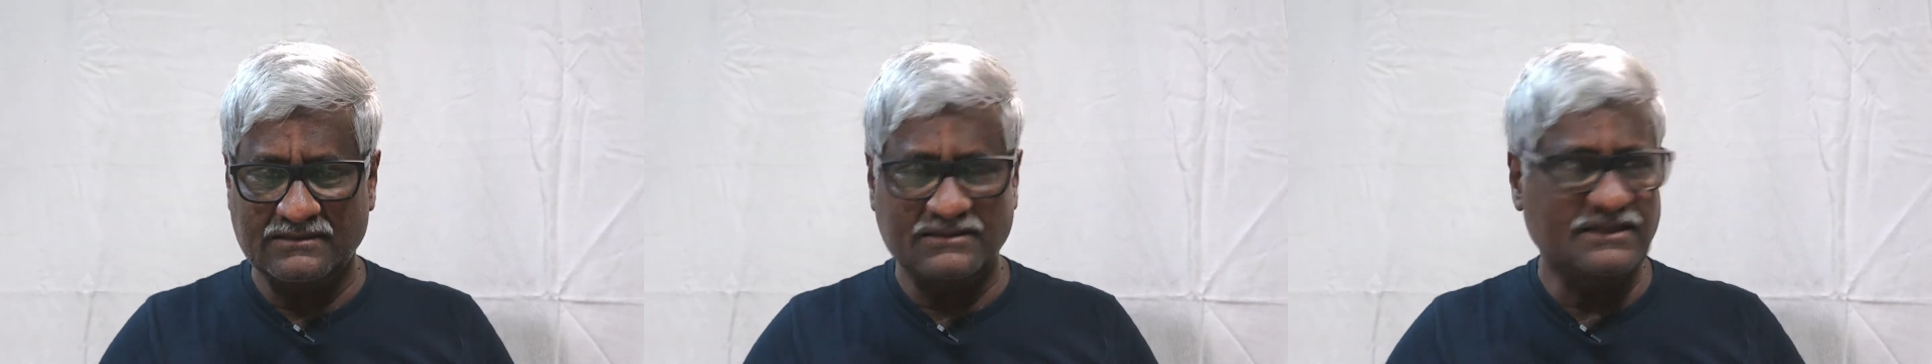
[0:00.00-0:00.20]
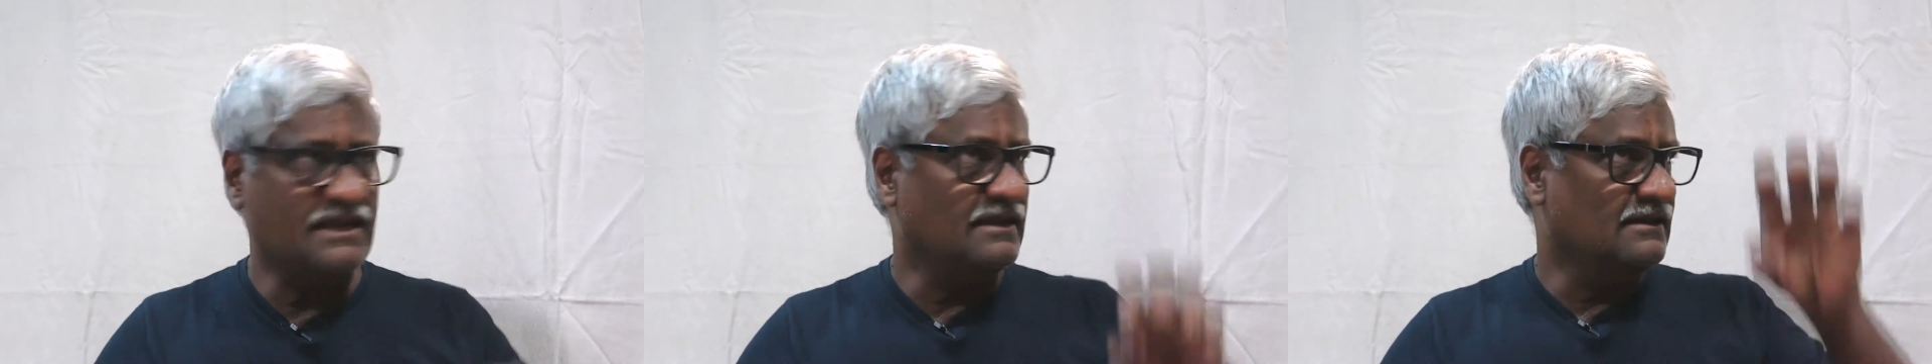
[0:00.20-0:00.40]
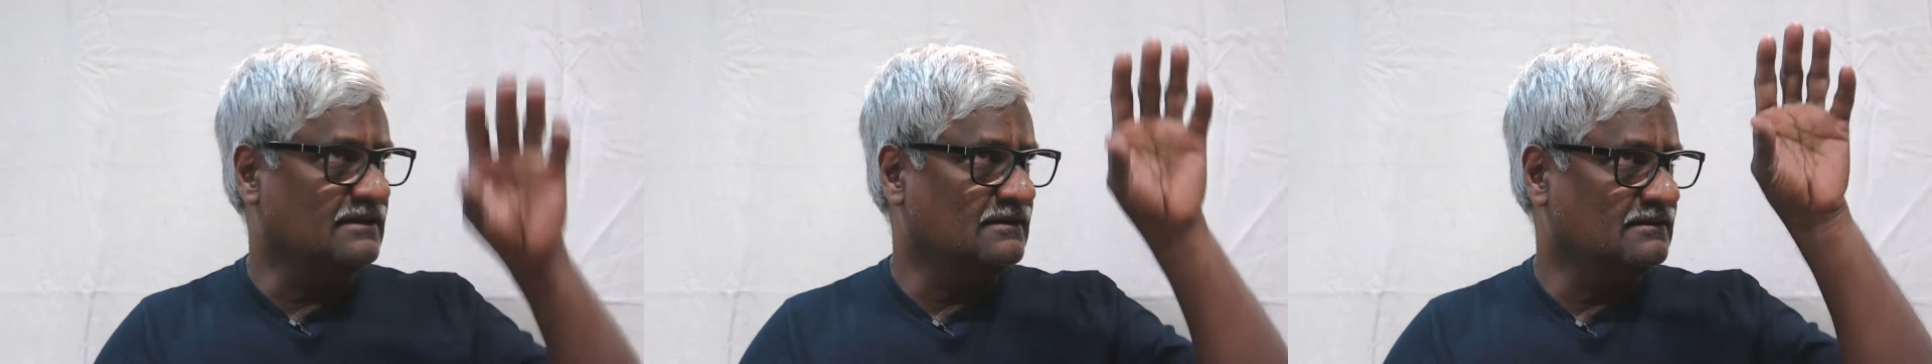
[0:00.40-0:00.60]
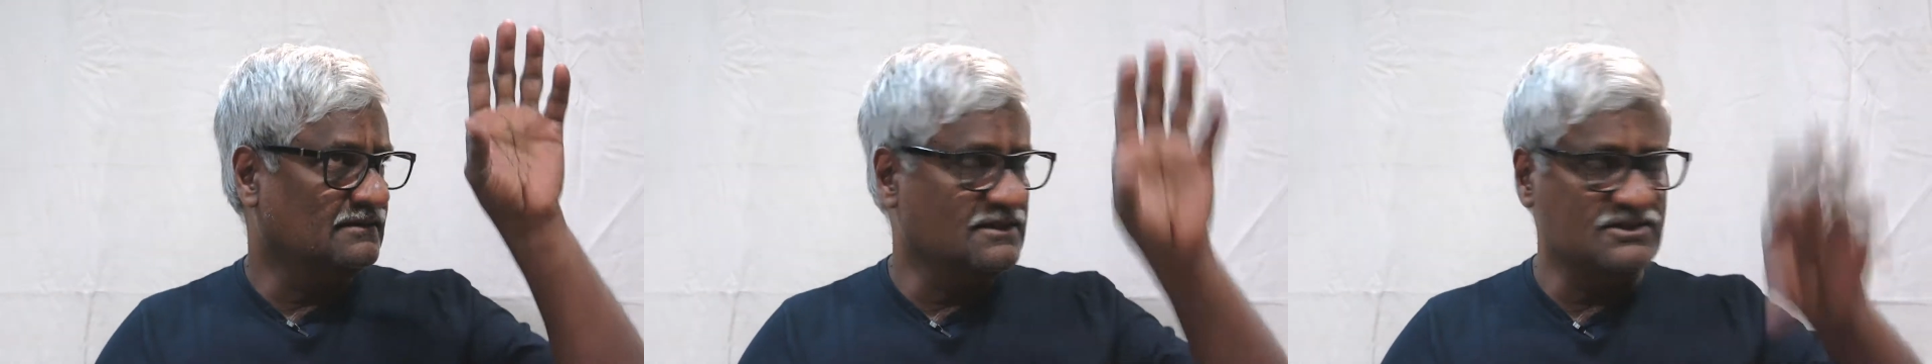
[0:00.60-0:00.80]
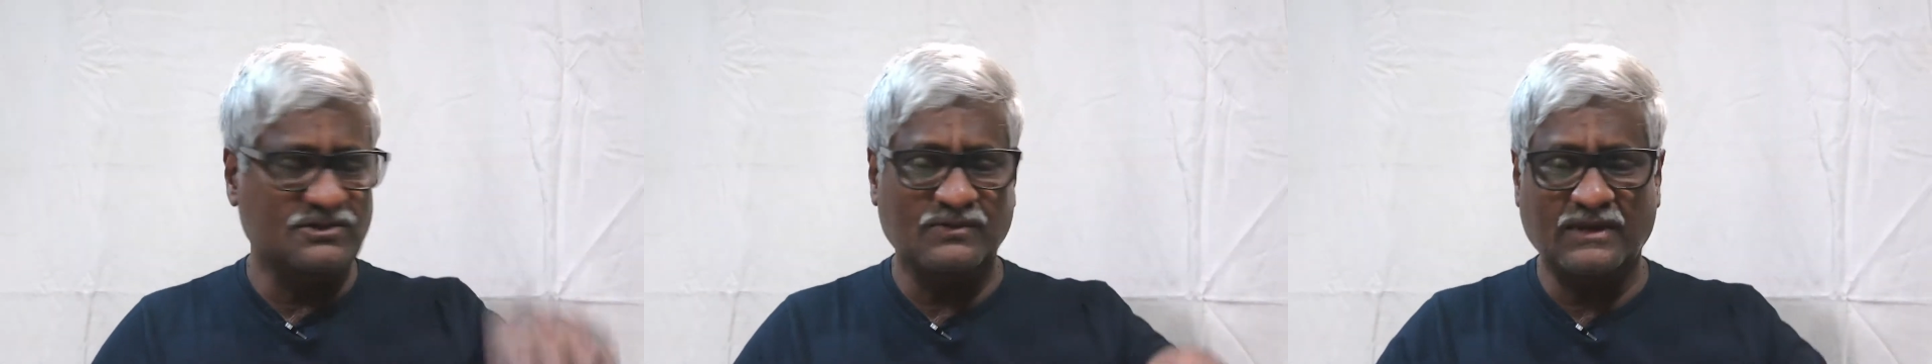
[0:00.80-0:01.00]
say
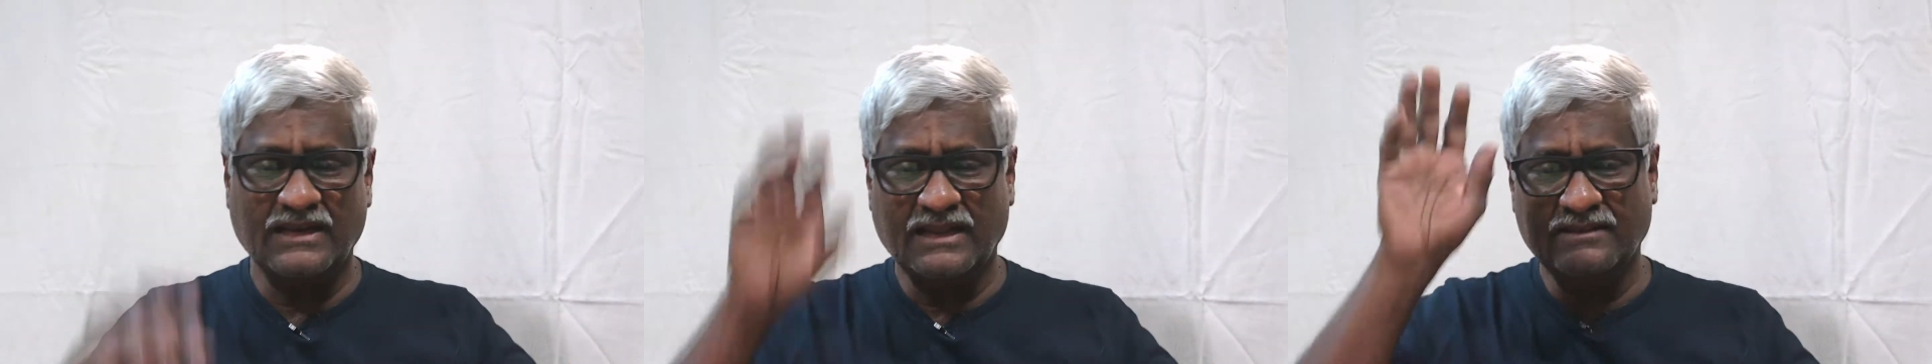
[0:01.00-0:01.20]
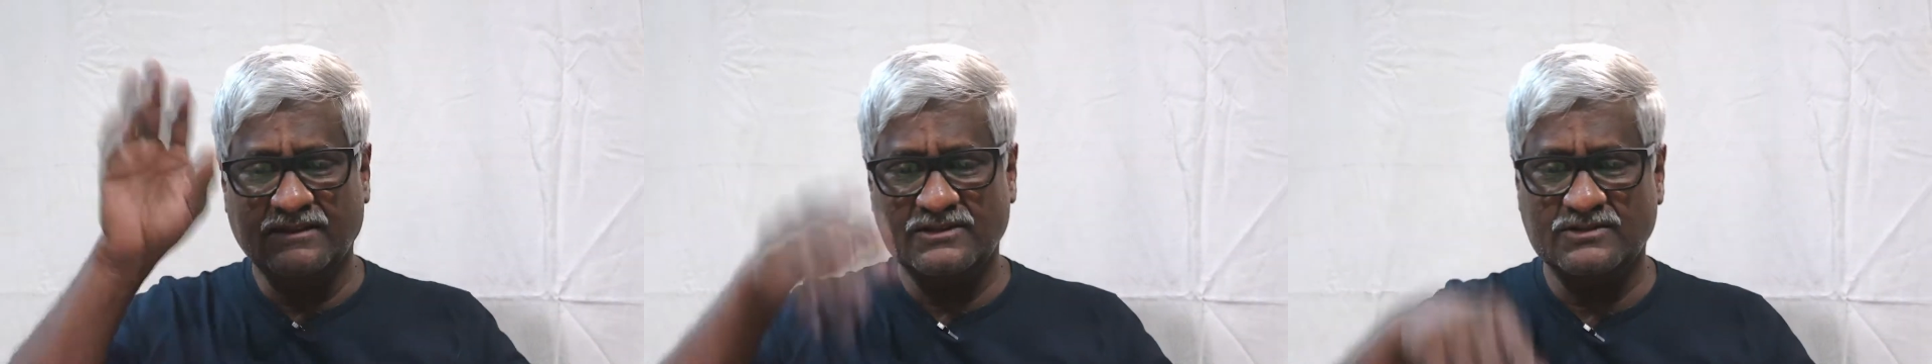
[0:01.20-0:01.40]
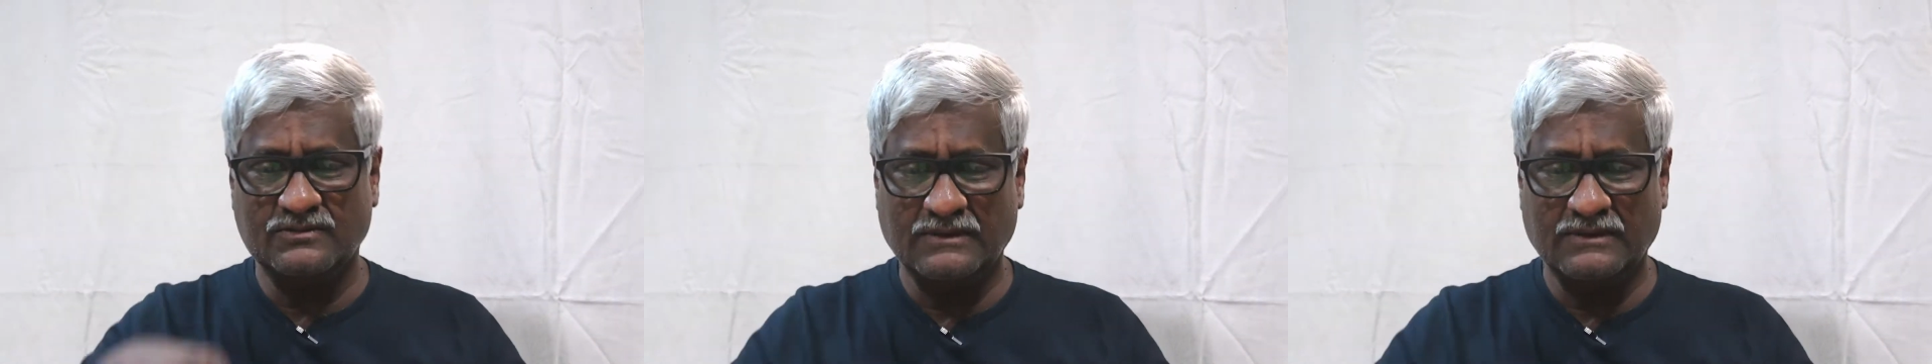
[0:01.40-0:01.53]
this one and this